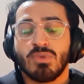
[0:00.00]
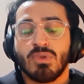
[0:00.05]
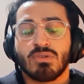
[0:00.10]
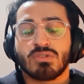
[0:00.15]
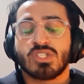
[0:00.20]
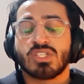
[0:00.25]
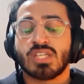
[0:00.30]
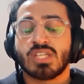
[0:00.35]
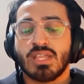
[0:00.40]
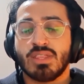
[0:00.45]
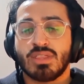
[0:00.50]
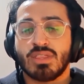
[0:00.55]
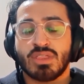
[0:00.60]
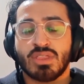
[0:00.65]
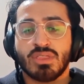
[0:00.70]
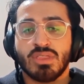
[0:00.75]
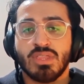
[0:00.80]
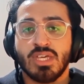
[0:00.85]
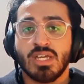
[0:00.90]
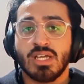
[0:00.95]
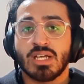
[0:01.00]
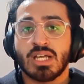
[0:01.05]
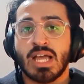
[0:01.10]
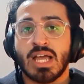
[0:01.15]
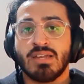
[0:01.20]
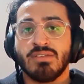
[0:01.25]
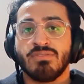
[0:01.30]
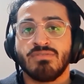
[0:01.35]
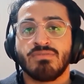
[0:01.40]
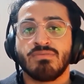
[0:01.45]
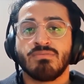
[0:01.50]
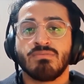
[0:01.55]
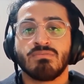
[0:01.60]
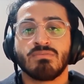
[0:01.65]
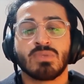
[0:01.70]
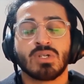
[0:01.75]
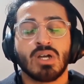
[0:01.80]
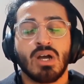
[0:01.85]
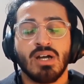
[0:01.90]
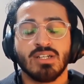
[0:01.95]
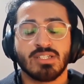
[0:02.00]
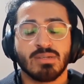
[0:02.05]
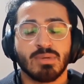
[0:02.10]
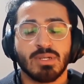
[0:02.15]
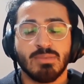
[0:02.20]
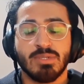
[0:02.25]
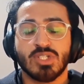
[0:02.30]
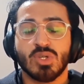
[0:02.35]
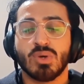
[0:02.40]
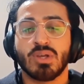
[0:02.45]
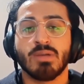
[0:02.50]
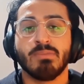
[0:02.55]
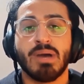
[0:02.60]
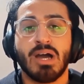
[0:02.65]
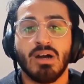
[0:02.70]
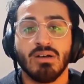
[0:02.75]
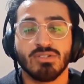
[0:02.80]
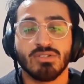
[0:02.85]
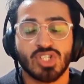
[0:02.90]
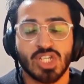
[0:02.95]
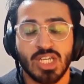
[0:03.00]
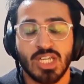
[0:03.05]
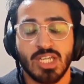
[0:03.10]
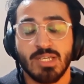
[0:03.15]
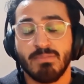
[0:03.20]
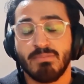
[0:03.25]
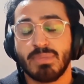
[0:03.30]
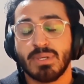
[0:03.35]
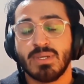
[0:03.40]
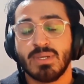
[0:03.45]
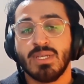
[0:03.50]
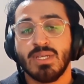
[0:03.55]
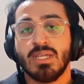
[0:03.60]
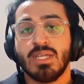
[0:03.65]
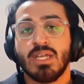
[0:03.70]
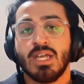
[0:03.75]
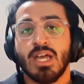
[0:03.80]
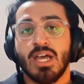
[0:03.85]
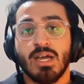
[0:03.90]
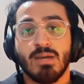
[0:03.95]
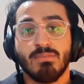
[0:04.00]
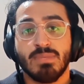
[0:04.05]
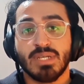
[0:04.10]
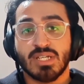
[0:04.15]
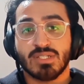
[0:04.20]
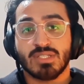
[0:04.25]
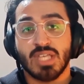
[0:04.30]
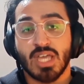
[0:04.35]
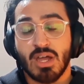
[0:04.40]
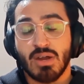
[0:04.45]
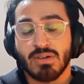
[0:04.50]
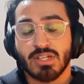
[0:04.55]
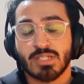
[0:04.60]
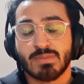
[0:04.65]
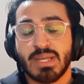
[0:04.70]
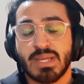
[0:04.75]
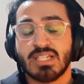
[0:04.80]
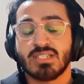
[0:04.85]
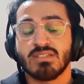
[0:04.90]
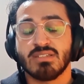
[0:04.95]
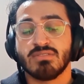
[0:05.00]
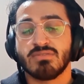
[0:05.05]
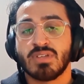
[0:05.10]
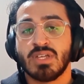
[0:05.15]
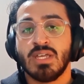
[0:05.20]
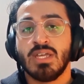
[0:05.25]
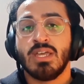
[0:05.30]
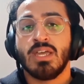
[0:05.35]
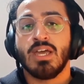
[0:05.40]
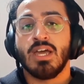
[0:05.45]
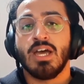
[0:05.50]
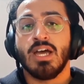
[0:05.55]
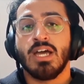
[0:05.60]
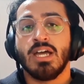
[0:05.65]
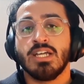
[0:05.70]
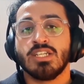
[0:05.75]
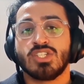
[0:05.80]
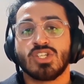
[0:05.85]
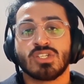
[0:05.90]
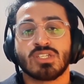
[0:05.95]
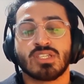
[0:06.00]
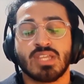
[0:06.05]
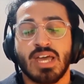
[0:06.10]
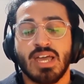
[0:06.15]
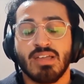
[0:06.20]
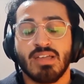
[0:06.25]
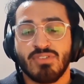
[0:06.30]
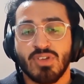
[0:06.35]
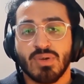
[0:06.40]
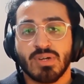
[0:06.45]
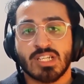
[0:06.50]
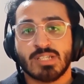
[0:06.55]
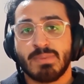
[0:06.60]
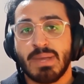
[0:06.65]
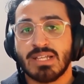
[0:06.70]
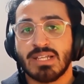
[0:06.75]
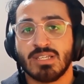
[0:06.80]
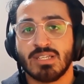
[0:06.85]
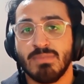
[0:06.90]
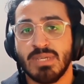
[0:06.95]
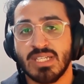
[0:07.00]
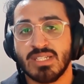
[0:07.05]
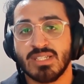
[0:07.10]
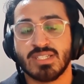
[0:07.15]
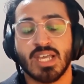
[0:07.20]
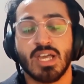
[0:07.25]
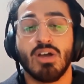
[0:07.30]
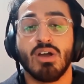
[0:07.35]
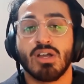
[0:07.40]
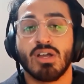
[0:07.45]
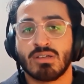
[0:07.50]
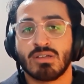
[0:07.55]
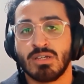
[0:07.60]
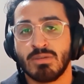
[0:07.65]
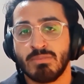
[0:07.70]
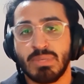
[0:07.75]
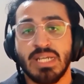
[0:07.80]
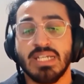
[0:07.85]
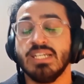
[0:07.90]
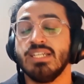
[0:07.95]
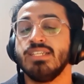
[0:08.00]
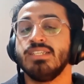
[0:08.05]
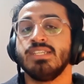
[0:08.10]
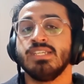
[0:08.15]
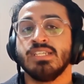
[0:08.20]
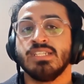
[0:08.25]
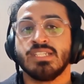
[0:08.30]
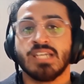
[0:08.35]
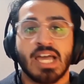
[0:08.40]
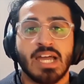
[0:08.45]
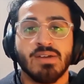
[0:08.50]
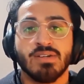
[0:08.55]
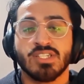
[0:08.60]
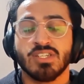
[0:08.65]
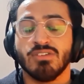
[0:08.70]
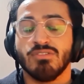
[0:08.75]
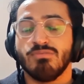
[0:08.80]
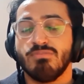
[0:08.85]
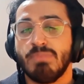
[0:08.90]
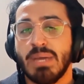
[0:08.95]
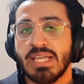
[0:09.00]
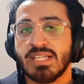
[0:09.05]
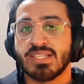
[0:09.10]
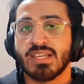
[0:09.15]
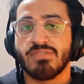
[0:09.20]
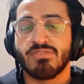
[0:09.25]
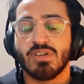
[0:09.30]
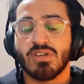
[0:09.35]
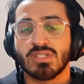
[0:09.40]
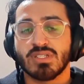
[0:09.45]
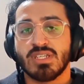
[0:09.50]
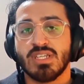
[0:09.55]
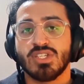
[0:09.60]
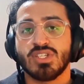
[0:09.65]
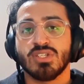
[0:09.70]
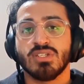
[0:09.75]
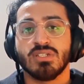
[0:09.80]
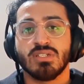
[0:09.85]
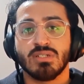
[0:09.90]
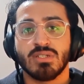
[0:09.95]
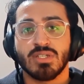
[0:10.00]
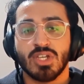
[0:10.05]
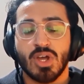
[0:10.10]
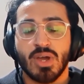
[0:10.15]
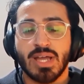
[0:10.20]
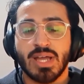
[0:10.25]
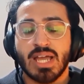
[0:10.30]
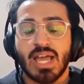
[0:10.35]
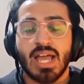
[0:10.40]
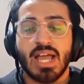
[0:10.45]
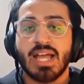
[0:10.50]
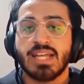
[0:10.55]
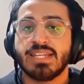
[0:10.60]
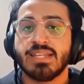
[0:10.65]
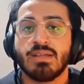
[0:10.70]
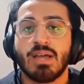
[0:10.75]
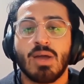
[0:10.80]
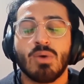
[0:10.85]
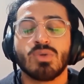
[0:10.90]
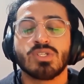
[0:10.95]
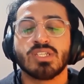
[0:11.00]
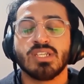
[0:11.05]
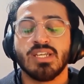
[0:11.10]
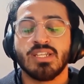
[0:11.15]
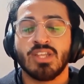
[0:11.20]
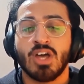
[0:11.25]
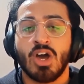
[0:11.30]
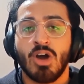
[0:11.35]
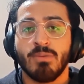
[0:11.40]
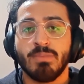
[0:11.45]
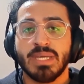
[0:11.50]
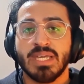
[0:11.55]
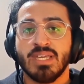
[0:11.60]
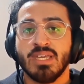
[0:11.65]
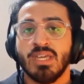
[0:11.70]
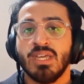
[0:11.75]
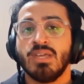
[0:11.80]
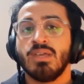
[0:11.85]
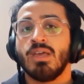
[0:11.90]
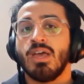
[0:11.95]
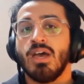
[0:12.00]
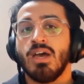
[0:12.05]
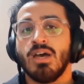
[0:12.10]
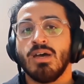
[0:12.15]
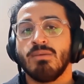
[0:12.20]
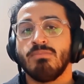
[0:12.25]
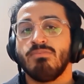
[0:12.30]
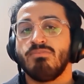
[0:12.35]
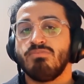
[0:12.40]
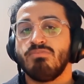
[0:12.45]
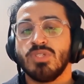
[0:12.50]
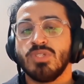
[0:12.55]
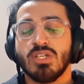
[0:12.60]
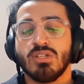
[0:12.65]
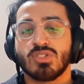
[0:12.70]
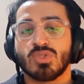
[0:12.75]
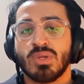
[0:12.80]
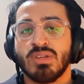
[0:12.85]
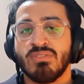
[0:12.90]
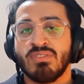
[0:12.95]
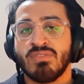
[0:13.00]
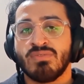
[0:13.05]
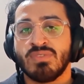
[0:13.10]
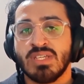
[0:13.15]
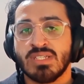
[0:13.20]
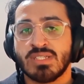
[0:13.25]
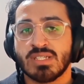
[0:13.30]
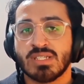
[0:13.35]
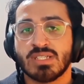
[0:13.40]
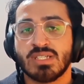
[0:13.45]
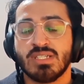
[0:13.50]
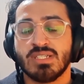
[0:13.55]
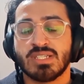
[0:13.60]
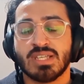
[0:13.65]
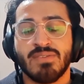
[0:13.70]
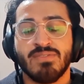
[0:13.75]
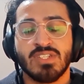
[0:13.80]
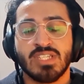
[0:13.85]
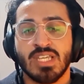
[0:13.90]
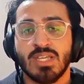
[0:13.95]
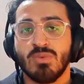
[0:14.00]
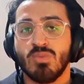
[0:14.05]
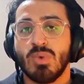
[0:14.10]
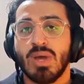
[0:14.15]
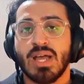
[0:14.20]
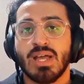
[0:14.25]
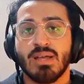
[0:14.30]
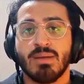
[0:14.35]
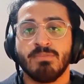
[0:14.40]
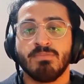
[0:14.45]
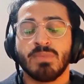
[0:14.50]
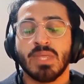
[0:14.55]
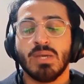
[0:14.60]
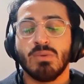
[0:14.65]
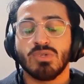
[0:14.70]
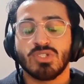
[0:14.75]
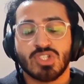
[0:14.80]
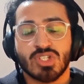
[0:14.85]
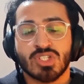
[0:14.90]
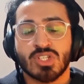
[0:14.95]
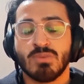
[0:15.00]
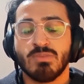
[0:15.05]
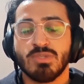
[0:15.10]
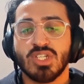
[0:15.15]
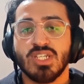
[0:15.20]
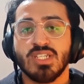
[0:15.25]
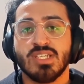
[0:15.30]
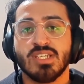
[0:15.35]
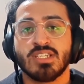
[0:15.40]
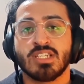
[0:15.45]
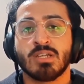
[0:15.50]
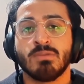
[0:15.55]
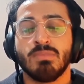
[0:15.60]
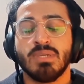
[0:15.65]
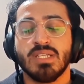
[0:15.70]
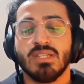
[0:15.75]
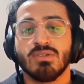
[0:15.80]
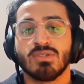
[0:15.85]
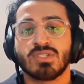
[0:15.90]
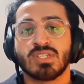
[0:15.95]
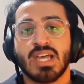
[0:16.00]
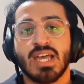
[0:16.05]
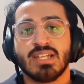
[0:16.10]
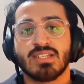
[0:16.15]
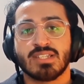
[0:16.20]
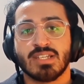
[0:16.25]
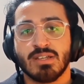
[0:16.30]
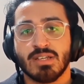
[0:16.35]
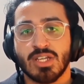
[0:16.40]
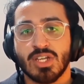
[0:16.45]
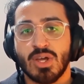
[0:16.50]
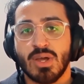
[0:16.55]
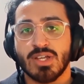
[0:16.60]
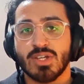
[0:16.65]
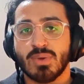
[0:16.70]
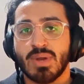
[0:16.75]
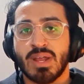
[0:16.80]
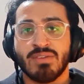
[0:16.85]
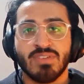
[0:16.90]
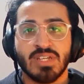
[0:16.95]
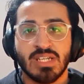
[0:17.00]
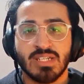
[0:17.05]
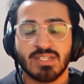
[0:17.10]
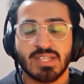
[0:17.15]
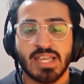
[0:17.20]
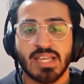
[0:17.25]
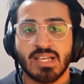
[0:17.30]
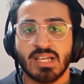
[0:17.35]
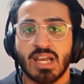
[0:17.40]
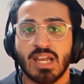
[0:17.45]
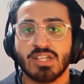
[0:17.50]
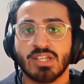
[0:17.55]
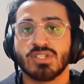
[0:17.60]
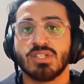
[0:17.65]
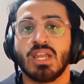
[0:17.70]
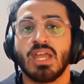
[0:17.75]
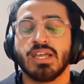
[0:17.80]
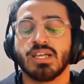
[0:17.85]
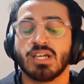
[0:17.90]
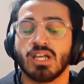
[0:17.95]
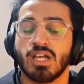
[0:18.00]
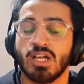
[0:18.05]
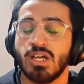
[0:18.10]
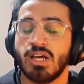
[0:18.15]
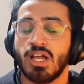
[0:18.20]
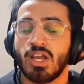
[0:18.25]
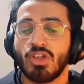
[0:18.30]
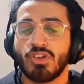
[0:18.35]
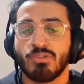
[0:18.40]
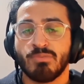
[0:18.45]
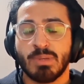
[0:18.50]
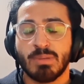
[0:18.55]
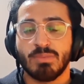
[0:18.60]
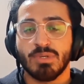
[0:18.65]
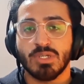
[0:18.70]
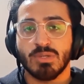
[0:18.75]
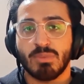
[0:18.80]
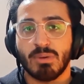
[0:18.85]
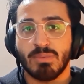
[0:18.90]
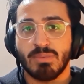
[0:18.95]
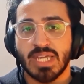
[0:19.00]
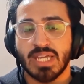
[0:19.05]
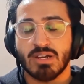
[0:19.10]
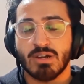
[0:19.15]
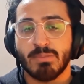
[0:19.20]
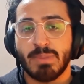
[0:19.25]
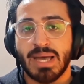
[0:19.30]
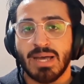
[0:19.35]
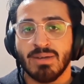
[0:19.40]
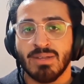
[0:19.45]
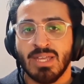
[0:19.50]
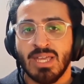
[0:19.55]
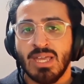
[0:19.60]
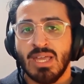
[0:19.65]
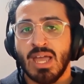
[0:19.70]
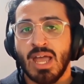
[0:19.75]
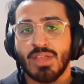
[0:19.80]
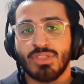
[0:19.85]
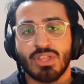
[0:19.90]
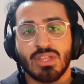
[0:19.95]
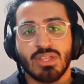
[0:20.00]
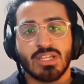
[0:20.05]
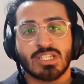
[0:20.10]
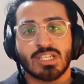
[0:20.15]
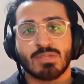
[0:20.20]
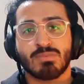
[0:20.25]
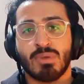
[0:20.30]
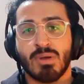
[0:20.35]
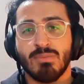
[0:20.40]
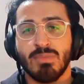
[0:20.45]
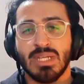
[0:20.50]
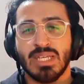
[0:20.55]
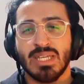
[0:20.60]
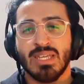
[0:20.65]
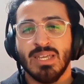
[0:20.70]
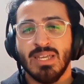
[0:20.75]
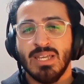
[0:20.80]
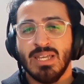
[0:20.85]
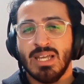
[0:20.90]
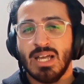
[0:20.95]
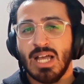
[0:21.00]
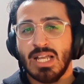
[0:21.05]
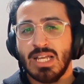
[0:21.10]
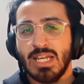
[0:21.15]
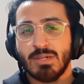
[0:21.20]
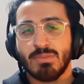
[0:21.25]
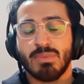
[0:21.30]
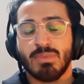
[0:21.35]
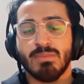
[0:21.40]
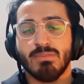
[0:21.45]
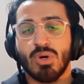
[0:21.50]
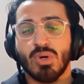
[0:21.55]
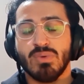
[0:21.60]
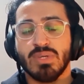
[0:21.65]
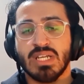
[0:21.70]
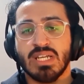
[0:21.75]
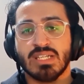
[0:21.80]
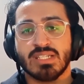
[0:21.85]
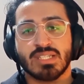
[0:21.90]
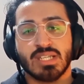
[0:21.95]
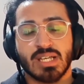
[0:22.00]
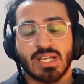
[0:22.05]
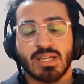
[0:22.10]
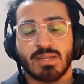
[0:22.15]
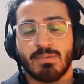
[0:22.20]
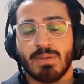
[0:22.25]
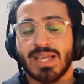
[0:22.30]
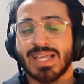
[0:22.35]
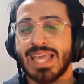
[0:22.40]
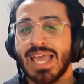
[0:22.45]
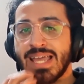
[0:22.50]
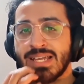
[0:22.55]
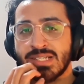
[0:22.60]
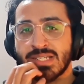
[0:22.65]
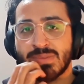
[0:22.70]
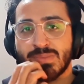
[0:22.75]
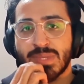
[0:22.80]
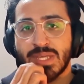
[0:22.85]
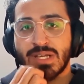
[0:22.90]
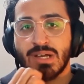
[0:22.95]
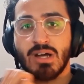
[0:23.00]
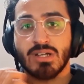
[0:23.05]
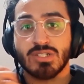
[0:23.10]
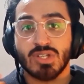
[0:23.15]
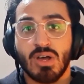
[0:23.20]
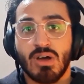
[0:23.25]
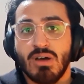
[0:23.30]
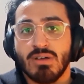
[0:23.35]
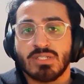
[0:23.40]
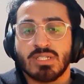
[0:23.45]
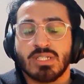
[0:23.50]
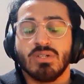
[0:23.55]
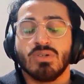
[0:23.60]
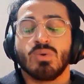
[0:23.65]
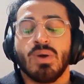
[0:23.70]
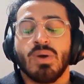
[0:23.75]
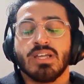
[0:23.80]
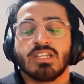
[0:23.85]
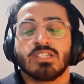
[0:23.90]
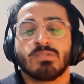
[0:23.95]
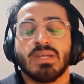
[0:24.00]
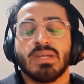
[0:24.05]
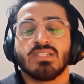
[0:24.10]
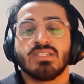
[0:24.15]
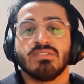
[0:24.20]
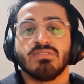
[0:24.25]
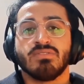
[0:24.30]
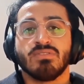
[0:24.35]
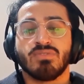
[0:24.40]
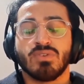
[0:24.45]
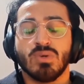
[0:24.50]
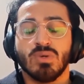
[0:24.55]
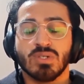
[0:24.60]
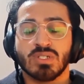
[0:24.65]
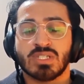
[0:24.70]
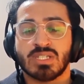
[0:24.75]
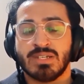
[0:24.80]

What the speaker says: to say the kind of cards I'm going to be talking about aren't cheap, because they are expensive. Just that if you're expecting me to say, oh, completely the entirety of base set first edition, I wasn't in the hobby, 2015, 16, 17, where it was just so much easier to complete those sets. I don't have an insane collection like a lot of people you probably hear about. I think this is probably a little bit more realistic. Again, some of the cards are still quite expensive, of course,